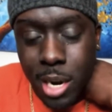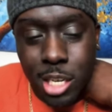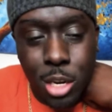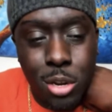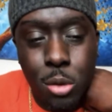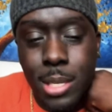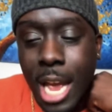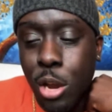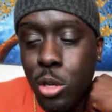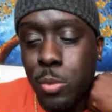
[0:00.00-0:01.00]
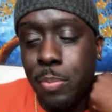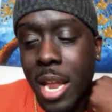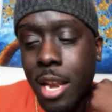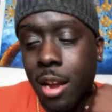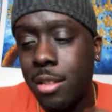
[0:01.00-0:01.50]
You said you spent
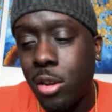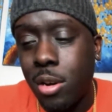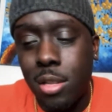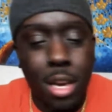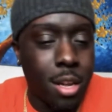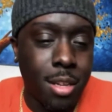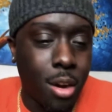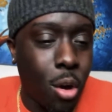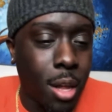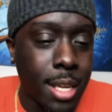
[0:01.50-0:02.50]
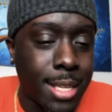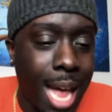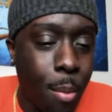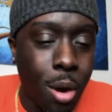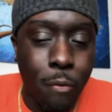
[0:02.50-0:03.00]
all this time
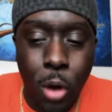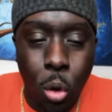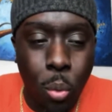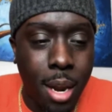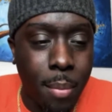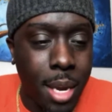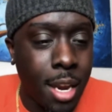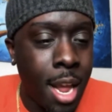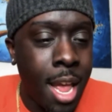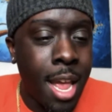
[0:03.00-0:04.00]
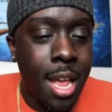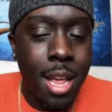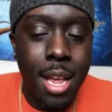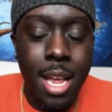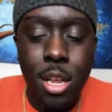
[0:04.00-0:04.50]
on the phone with him, and
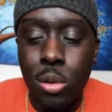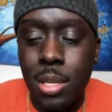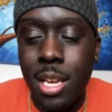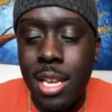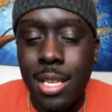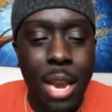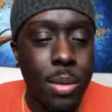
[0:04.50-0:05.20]
he said he was gonna